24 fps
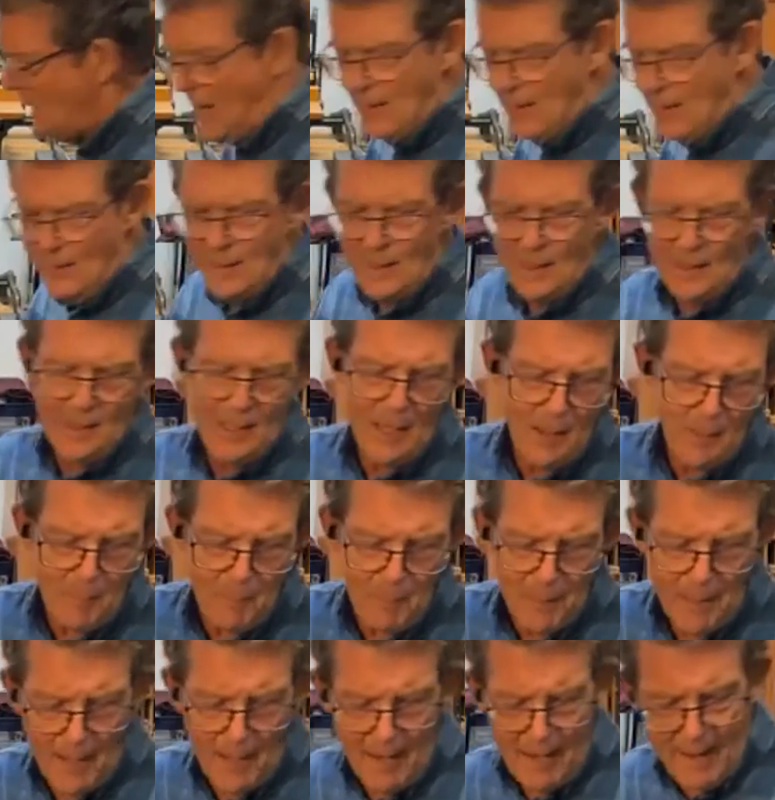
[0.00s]
down in there,
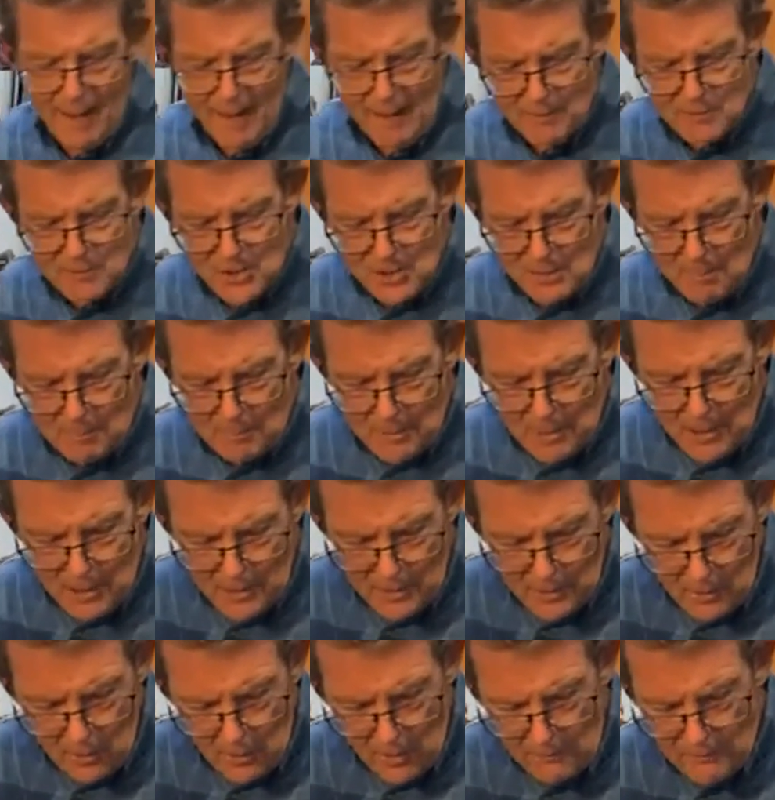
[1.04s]
but I have some
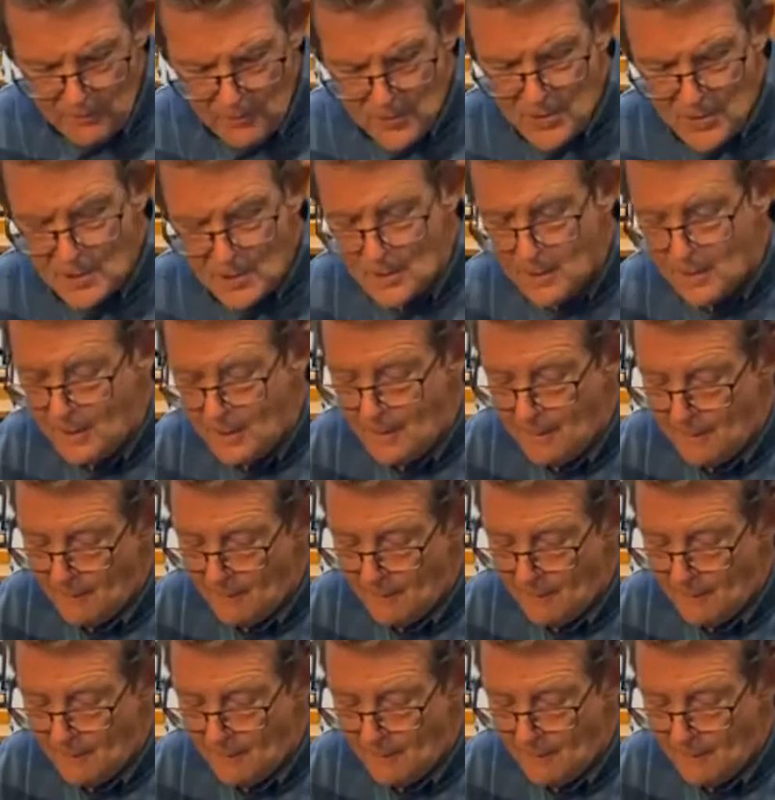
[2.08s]
cutoffs